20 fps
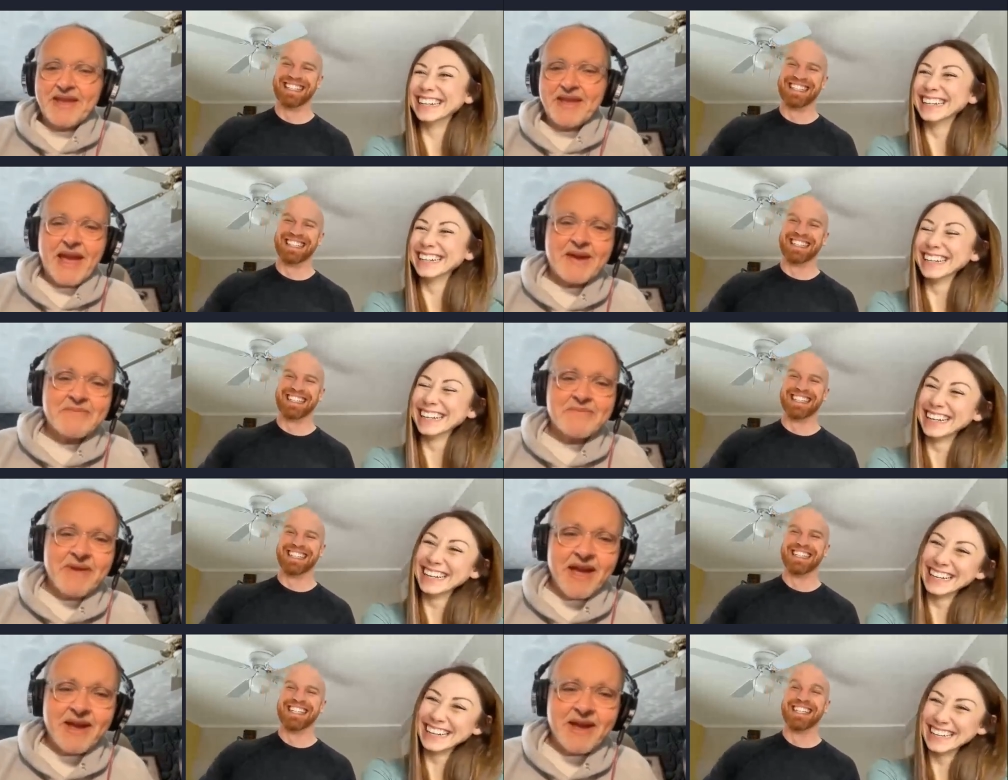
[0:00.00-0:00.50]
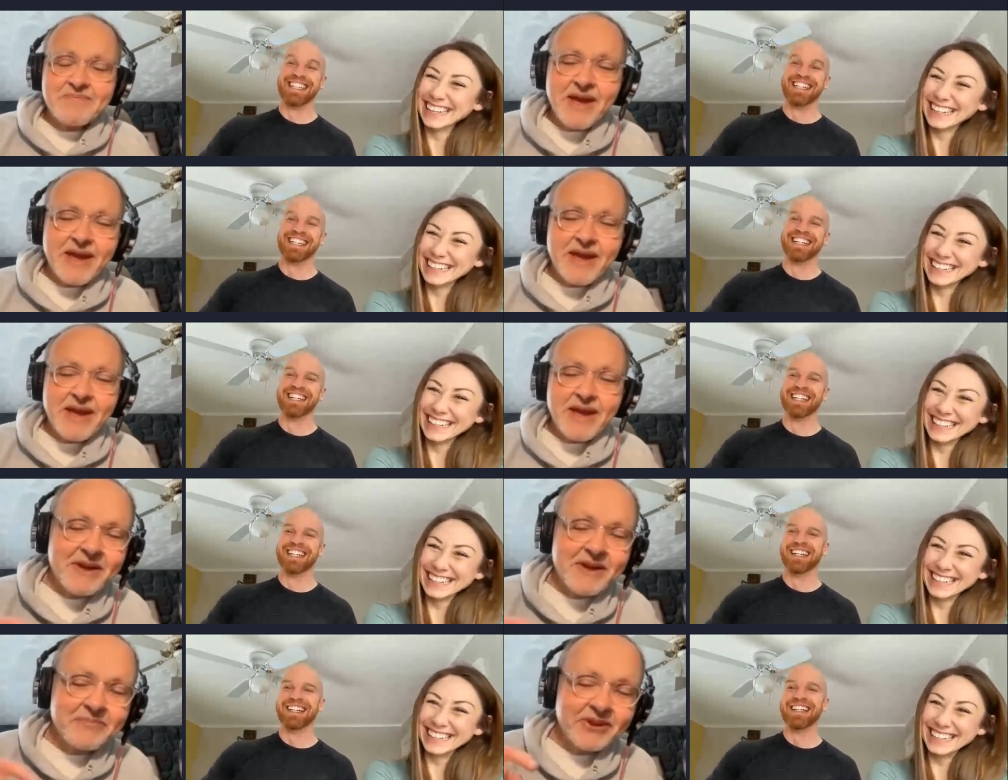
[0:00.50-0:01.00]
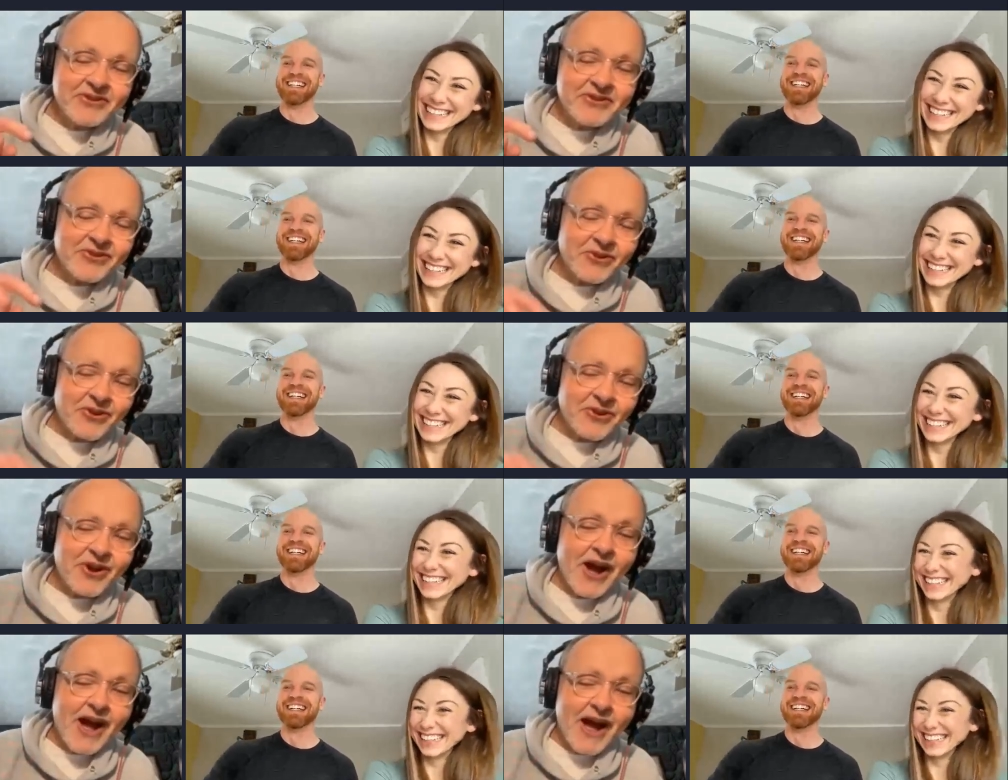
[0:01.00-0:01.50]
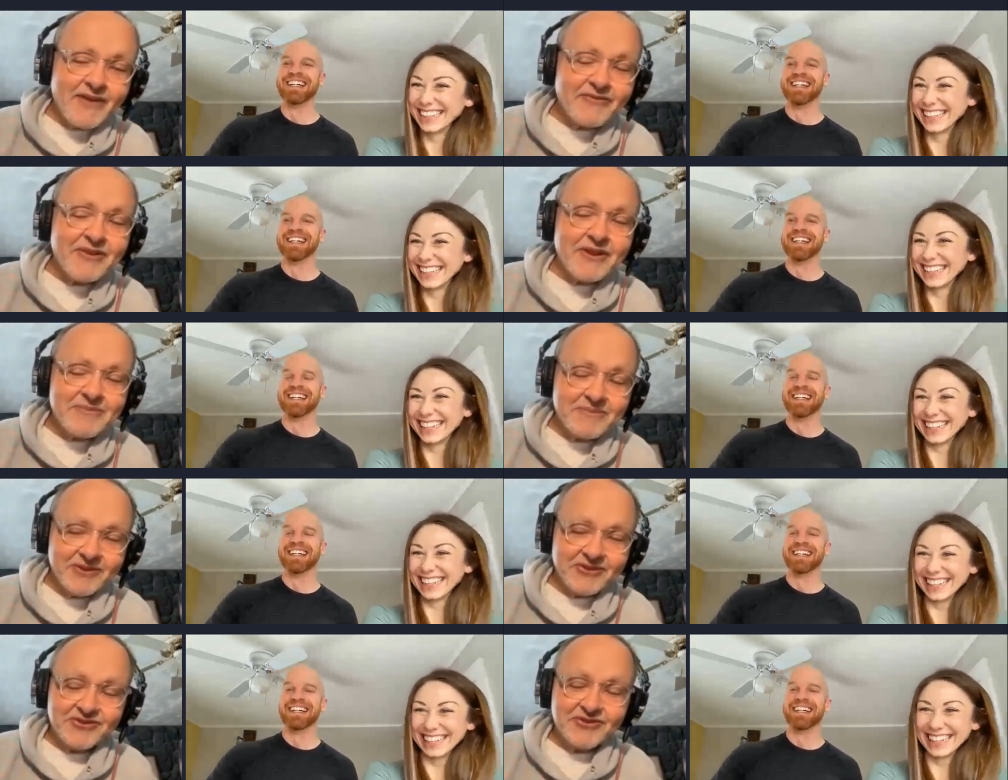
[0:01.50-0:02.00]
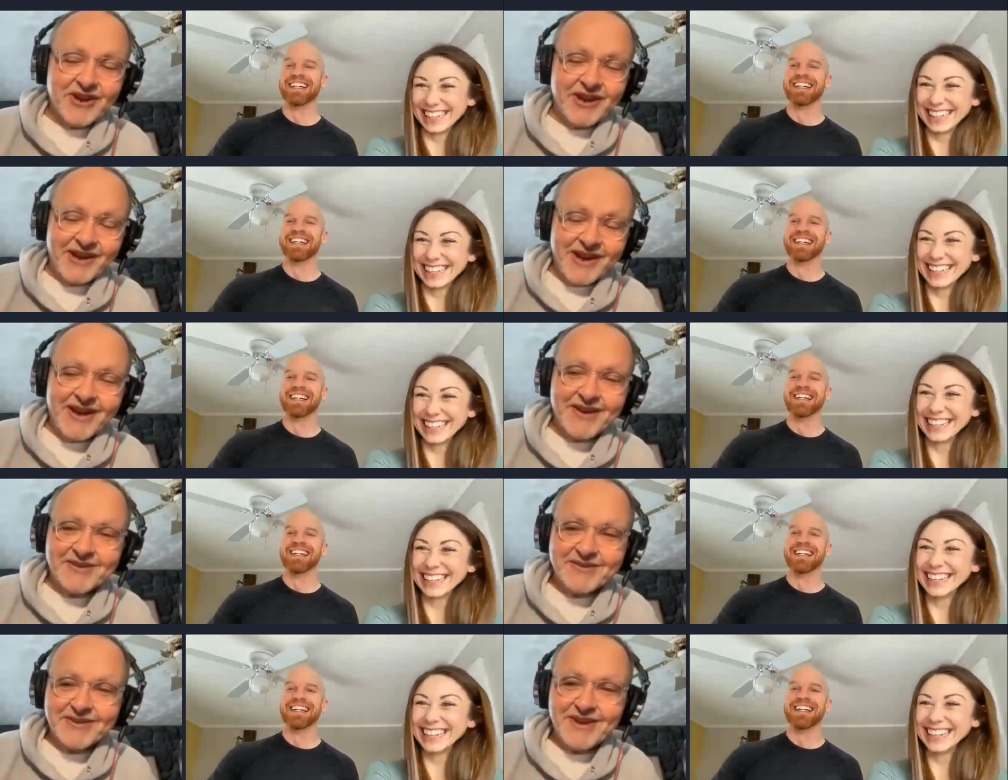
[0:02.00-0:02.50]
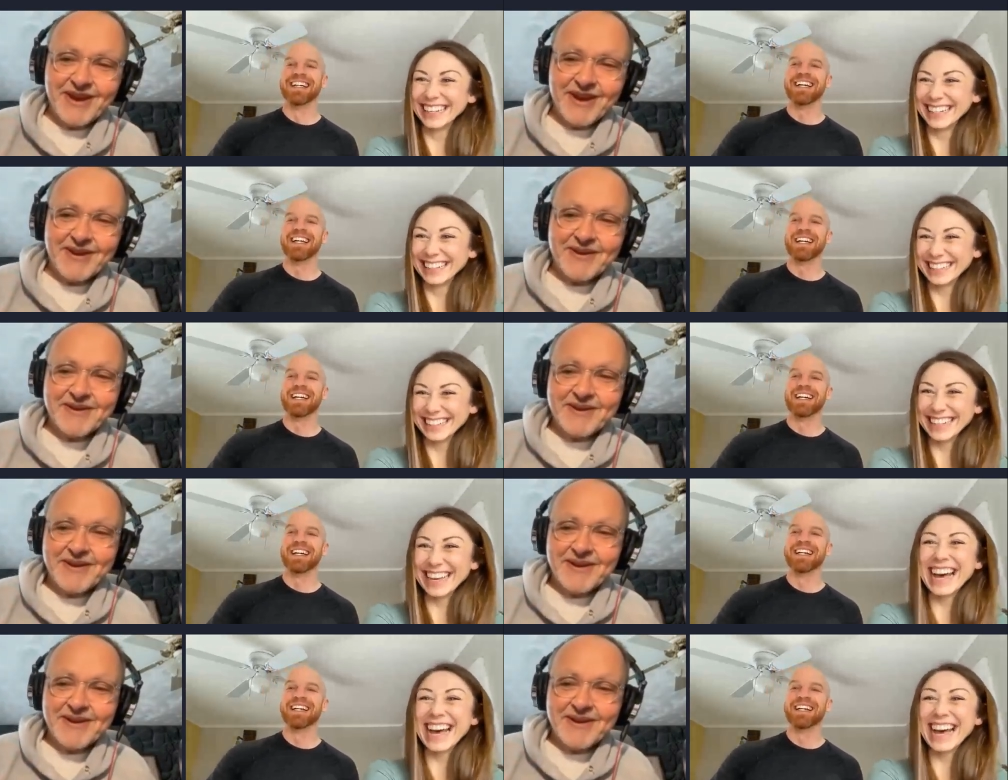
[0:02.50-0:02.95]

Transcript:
Speaker 1: It, it, may be a Mr. Coffee machine. How's that?